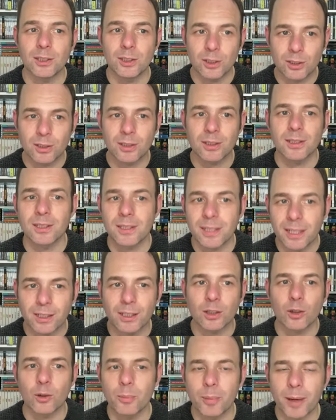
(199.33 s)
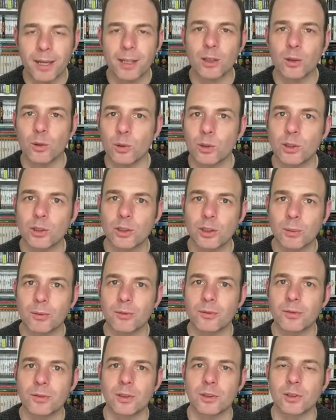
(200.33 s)
to kind of go back and look at some
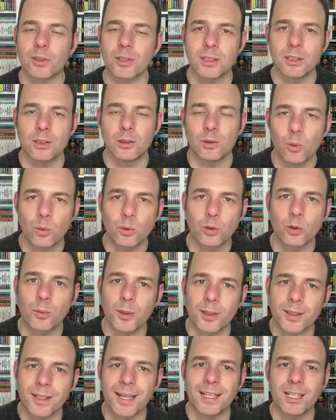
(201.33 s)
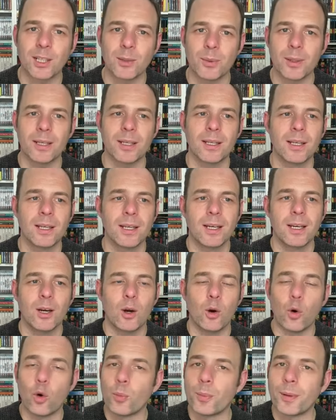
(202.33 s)
of Scorsese's older work anyway,
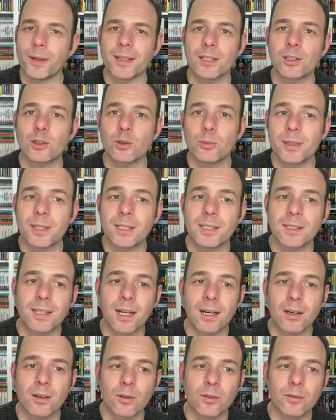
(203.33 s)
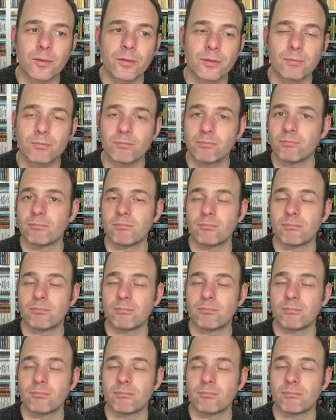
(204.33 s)
hoping this will be the start of